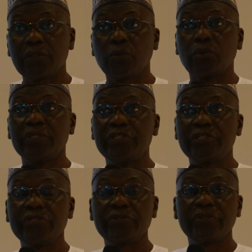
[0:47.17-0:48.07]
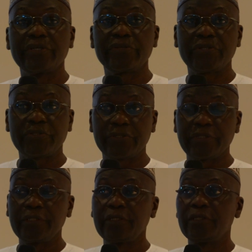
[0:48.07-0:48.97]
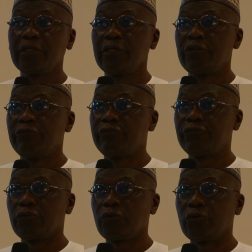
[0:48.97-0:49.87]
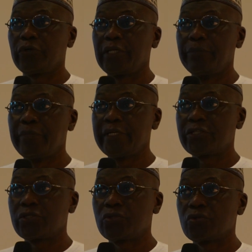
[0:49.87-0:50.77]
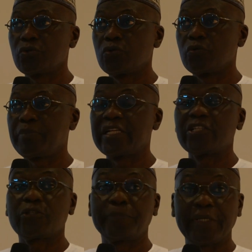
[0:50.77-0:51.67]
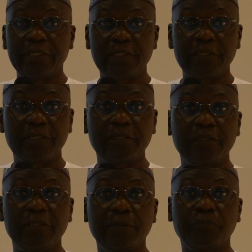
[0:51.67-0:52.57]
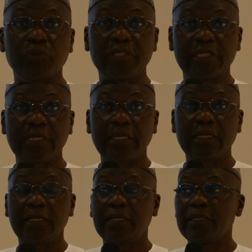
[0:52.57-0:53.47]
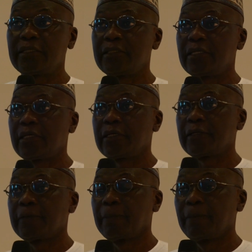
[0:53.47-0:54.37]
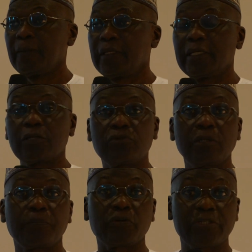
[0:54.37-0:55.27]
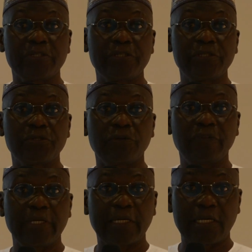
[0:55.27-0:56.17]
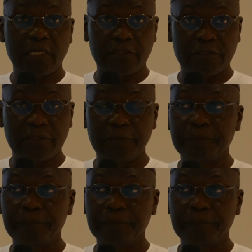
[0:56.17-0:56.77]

conditions necessary for inmates to participate in the political and electoral processes of their country.